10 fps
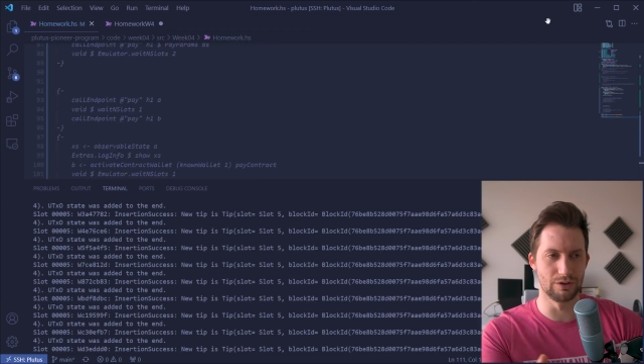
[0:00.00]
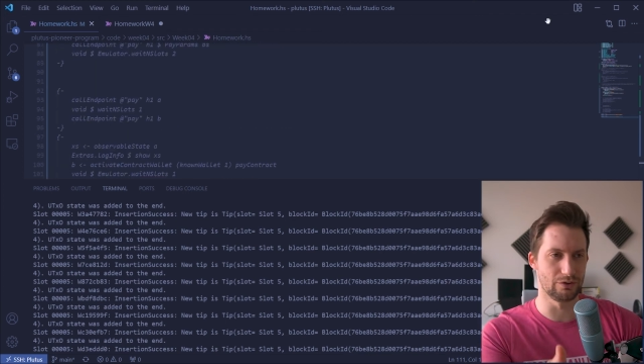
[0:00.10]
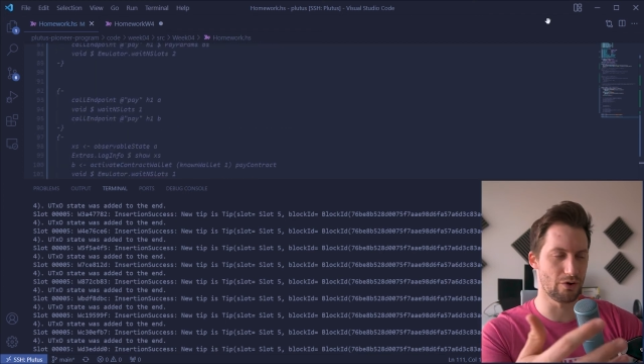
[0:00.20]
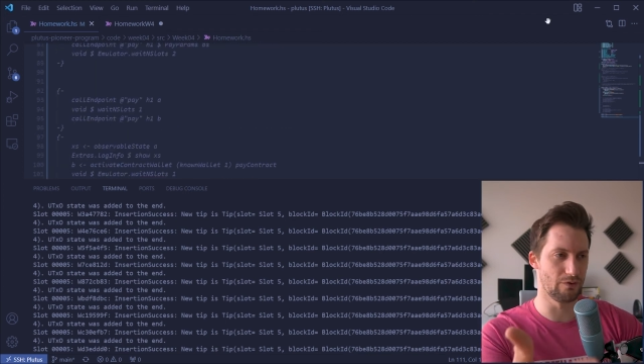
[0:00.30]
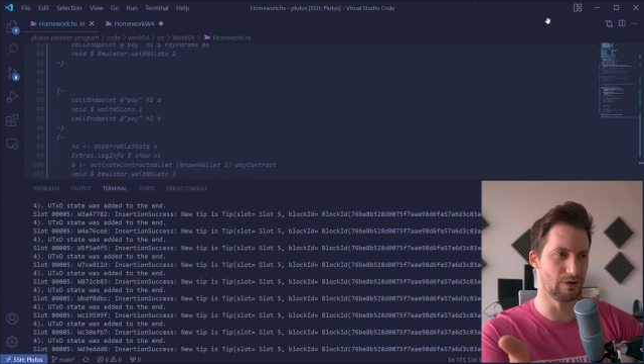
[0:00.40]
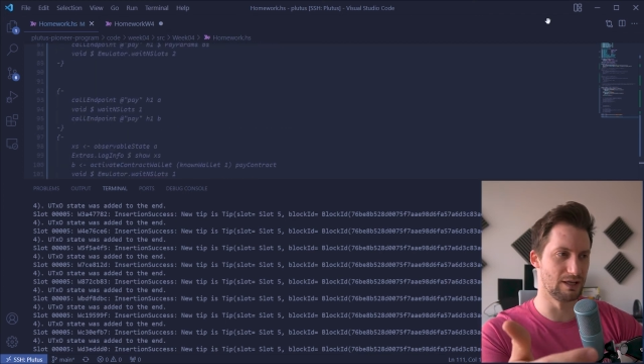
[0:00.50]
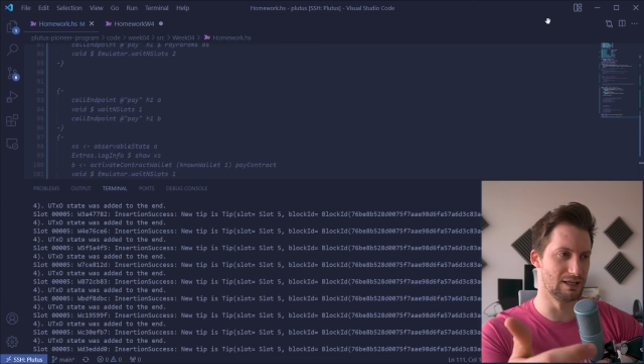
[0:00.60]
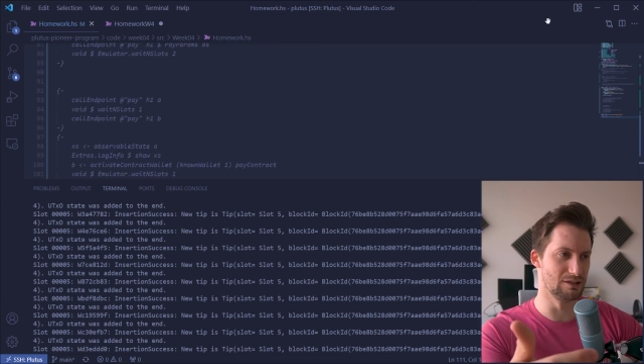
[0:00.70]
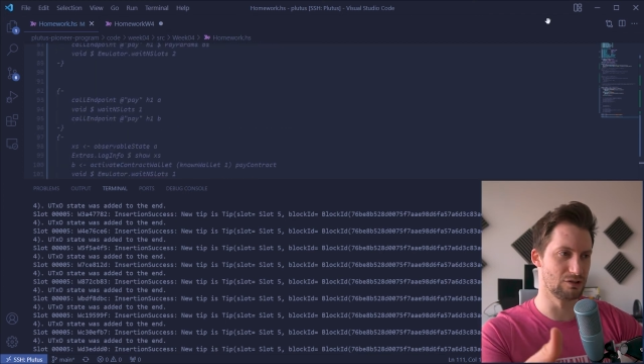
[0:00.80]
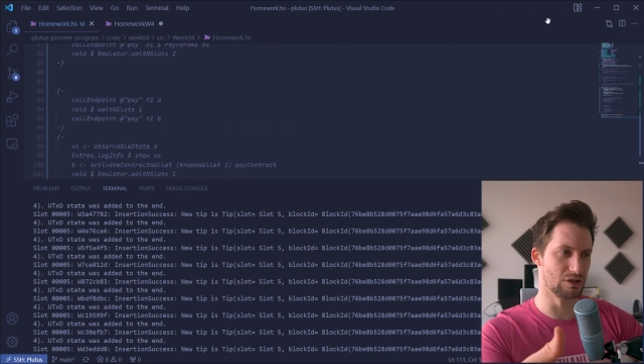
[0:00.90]
and a lot of it
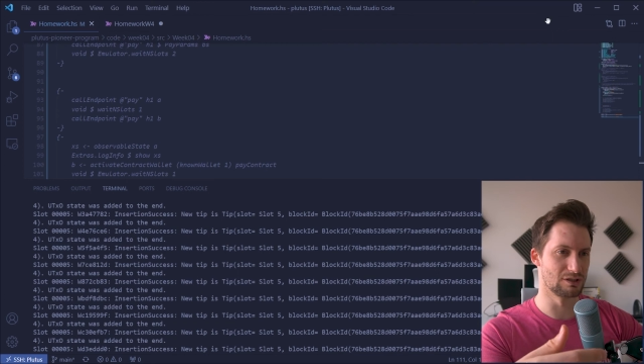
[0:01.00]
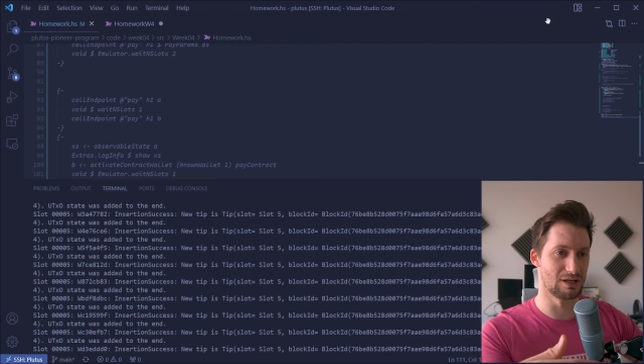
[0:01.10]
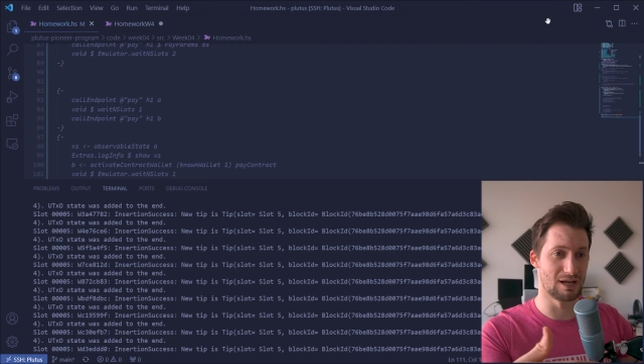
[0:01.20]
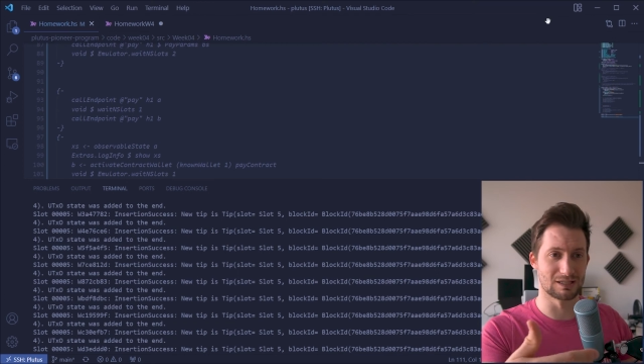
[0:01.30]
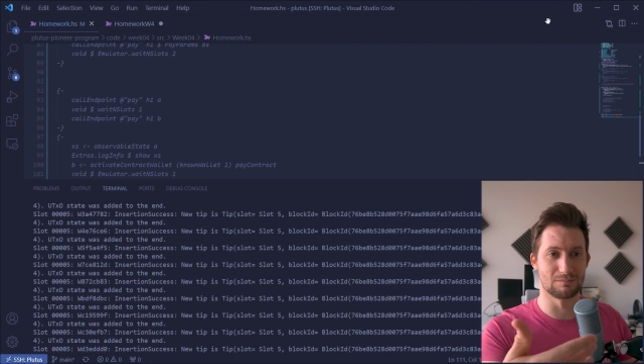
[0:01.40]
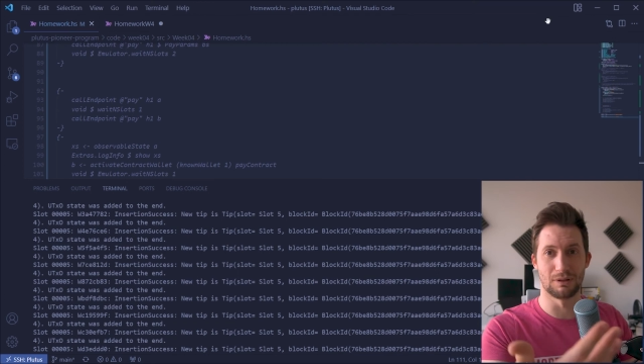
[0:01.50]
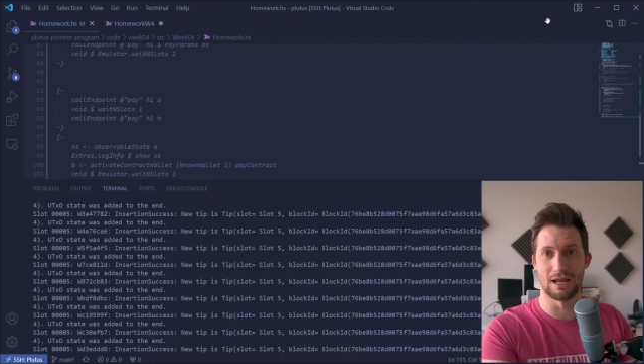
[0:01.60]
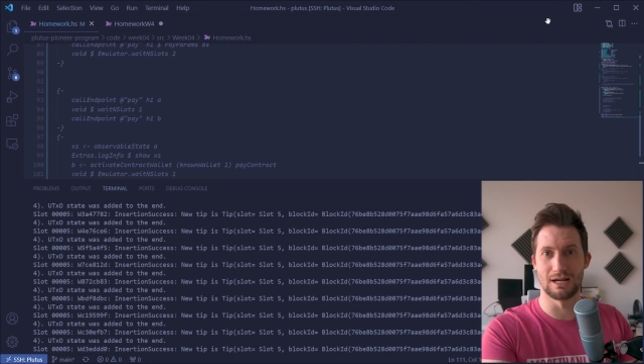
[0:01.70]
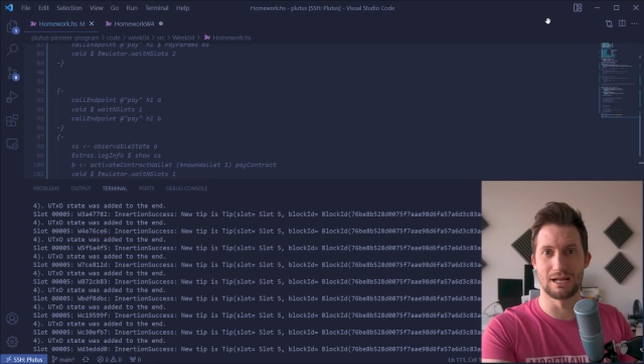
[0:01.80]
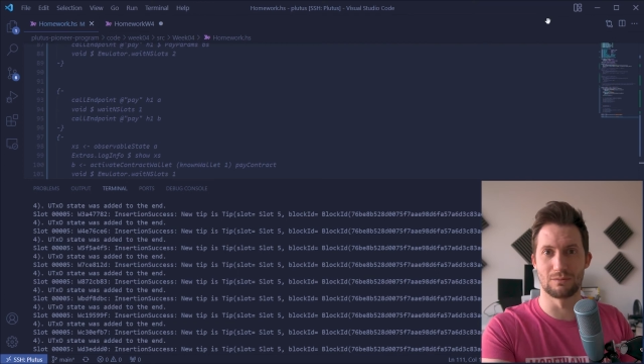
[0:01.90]
is just
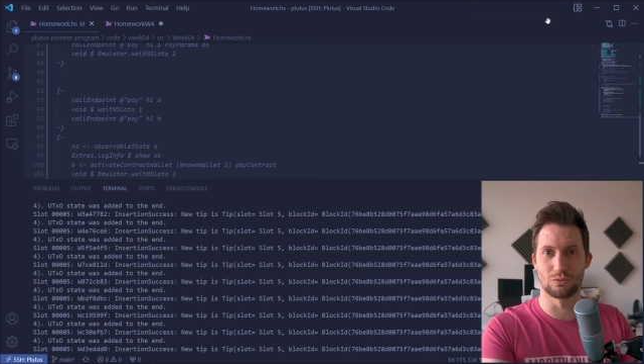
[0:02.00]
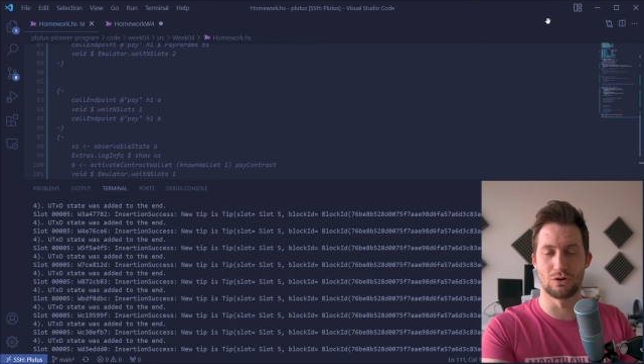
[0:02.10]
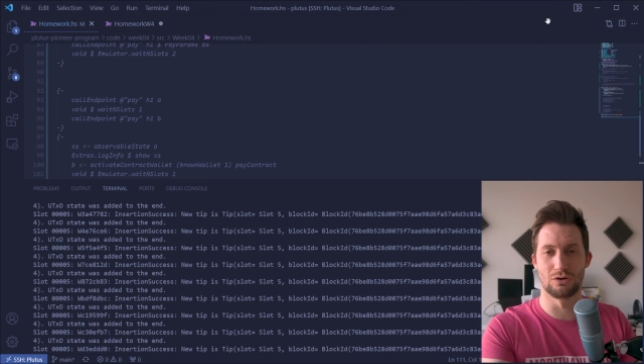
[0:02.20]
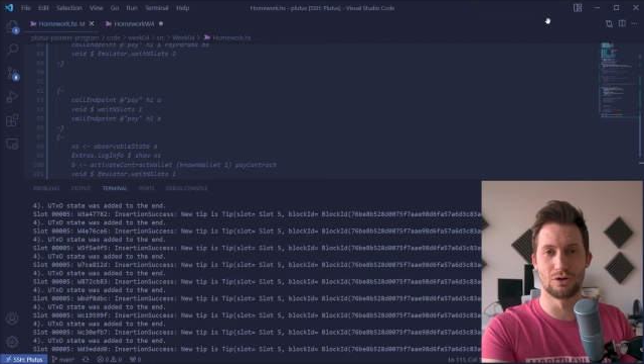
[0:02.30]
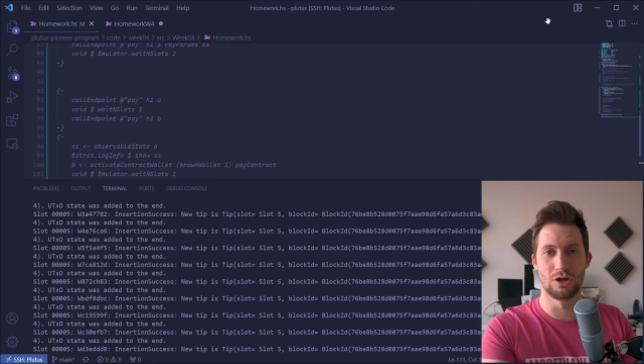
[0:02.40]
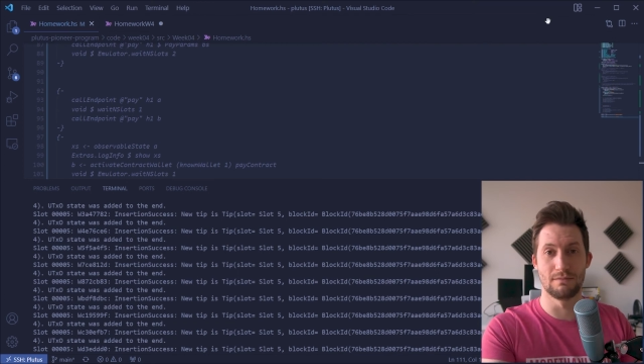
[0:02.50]
explaining what